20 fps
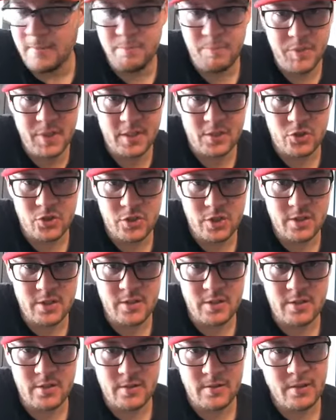
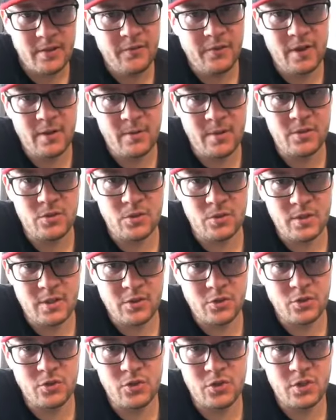pictures. If I want to do a
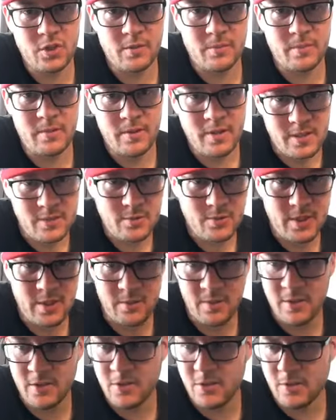good job, that's what I
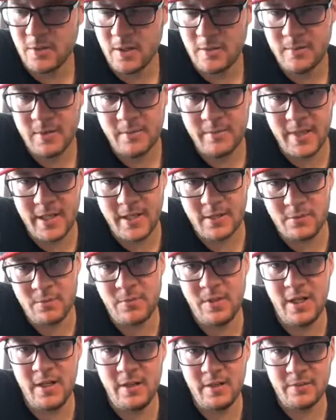want to do. I want to make a
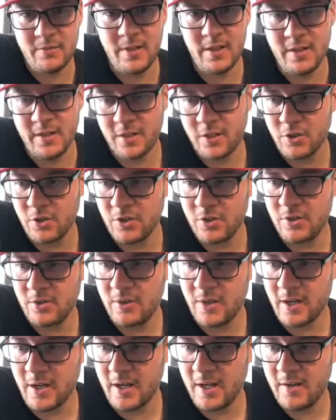really, really good
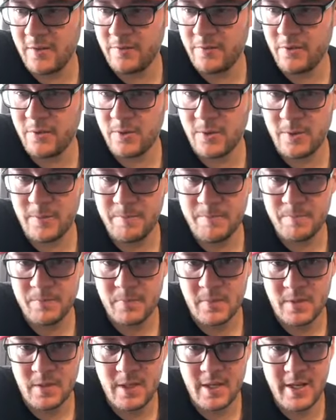guide for
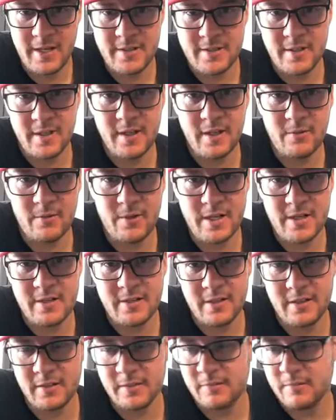8-scale
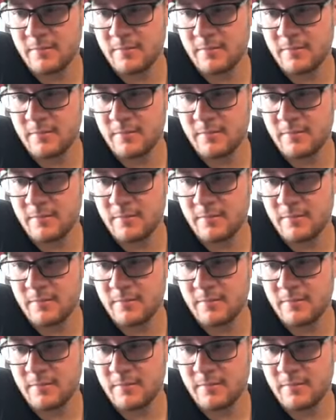racing.